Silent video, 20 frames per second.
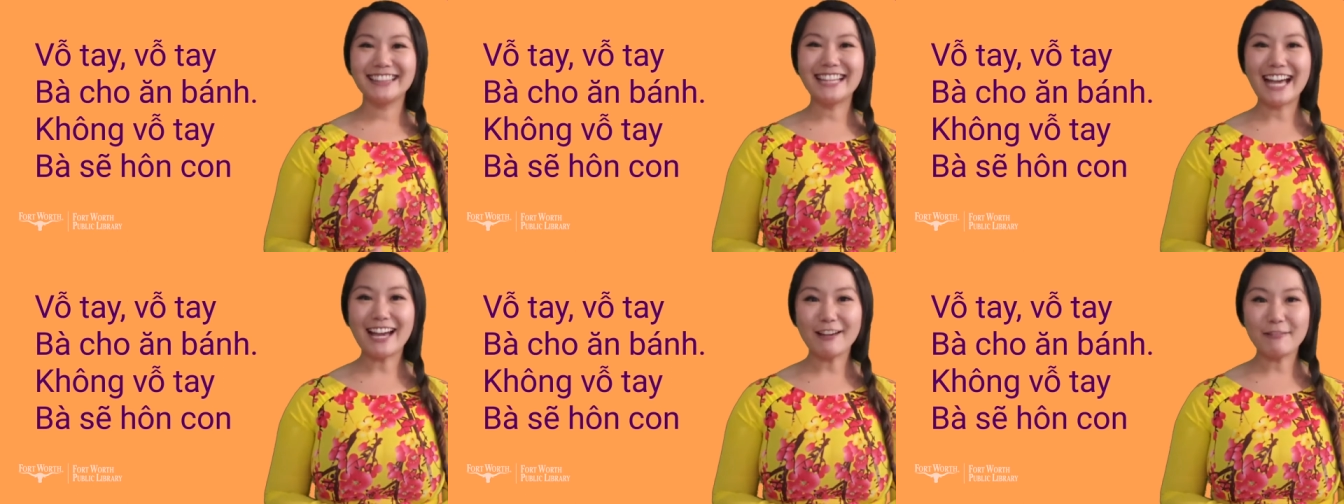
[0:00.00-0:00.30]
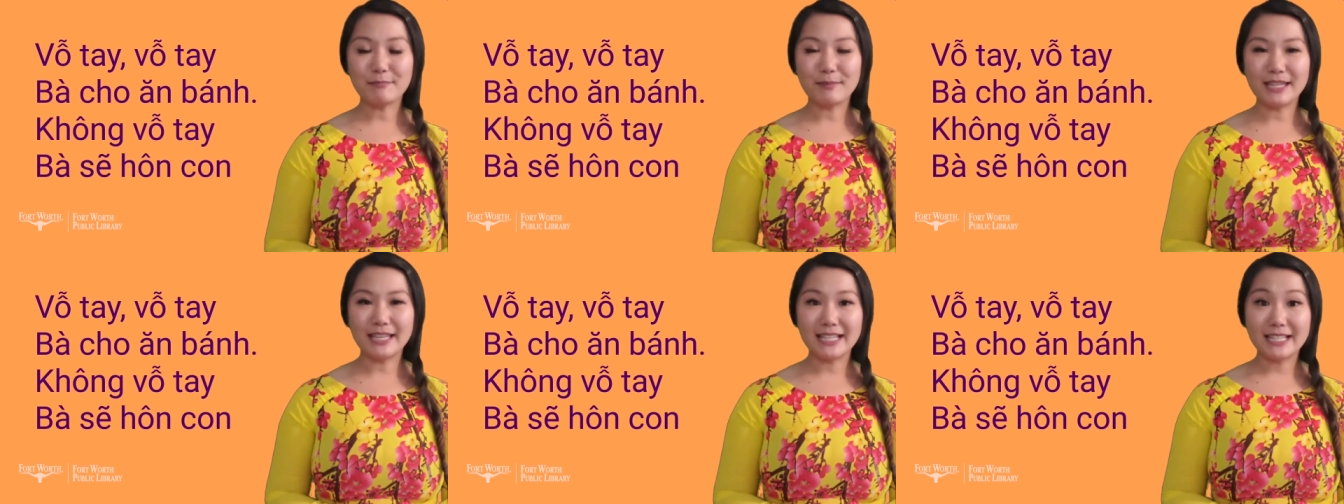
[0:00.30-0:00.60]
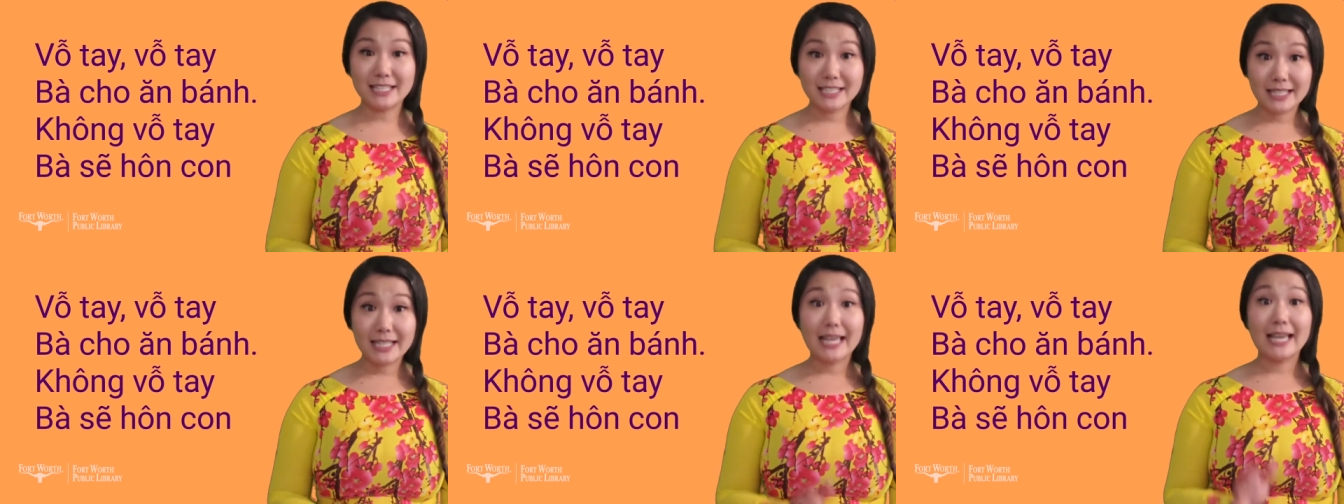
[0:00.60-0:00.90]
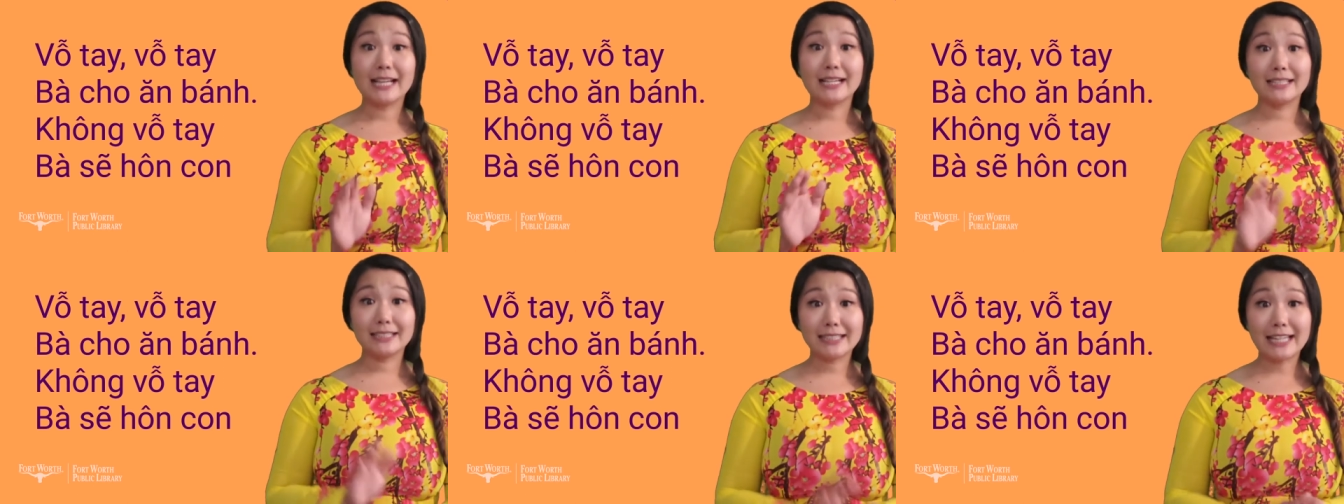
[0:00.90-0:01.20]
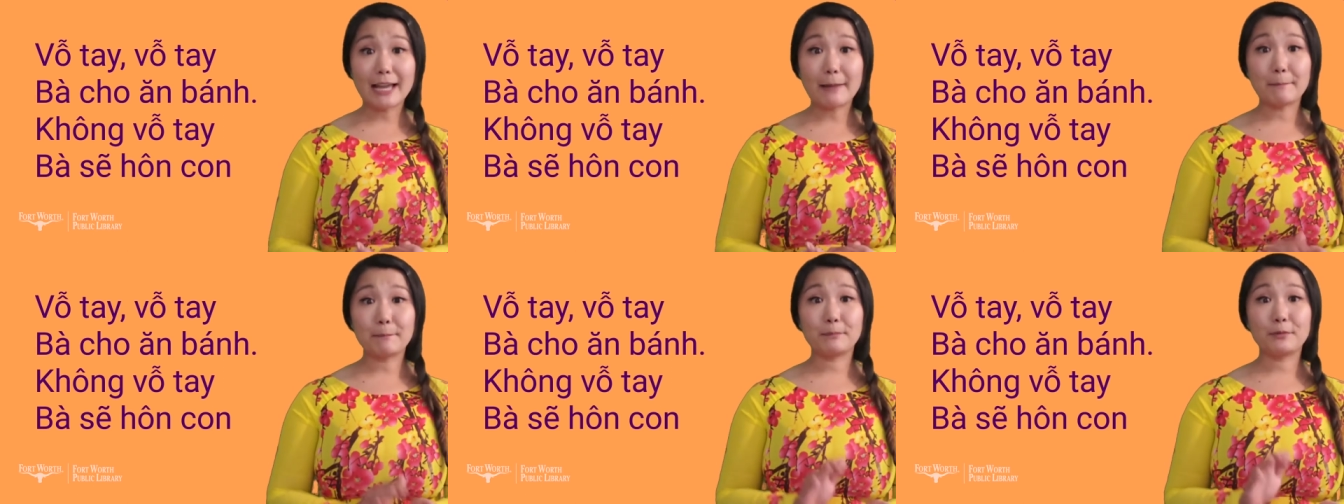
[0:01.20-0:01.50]
That means
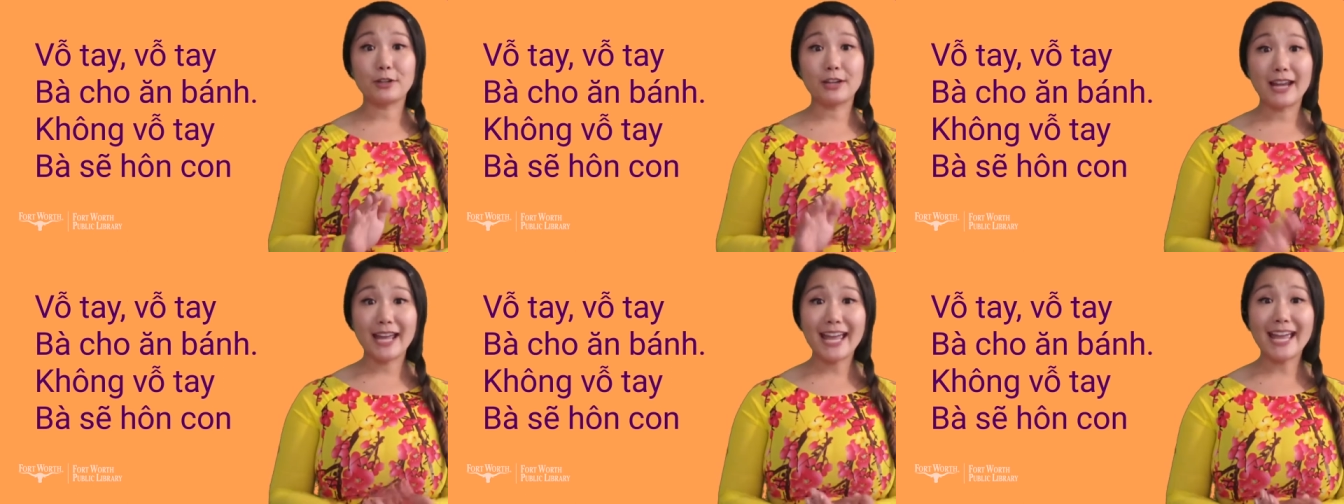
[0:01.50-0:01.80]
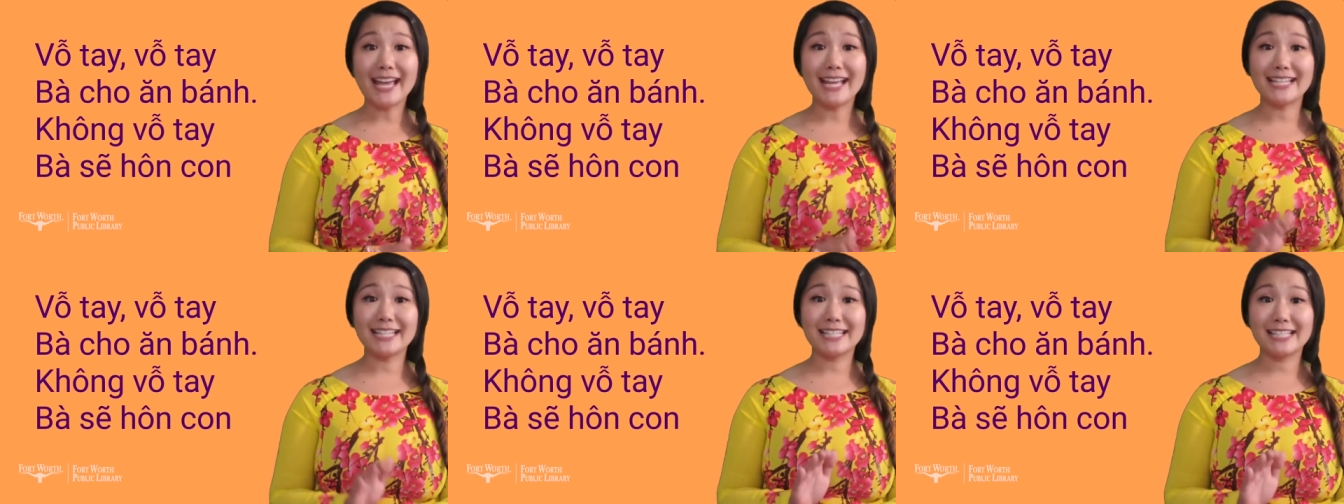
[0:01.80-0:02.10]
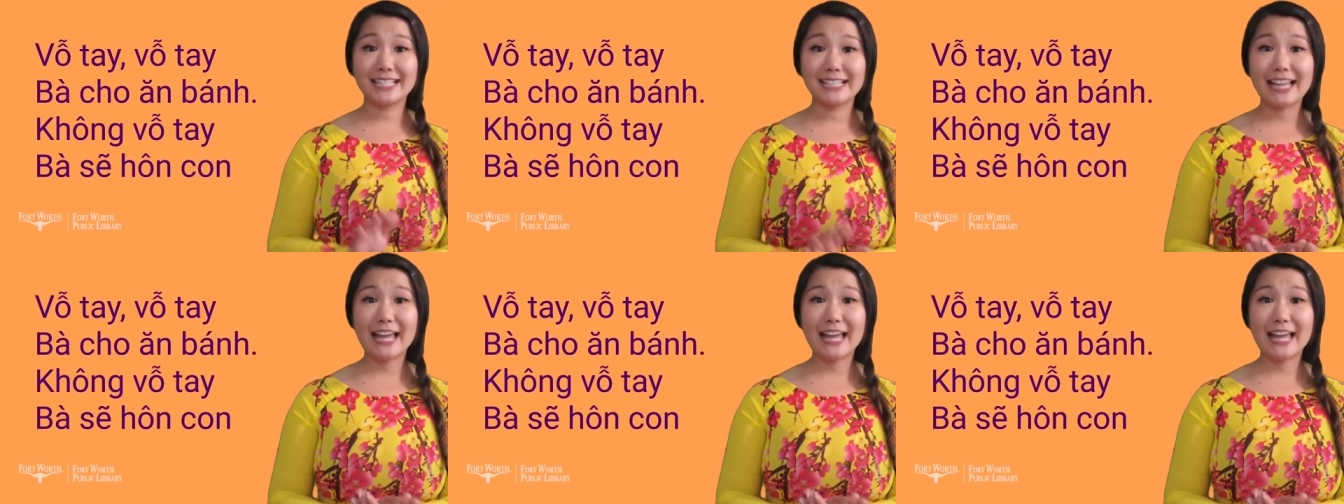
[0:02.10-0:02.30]
clap your hands,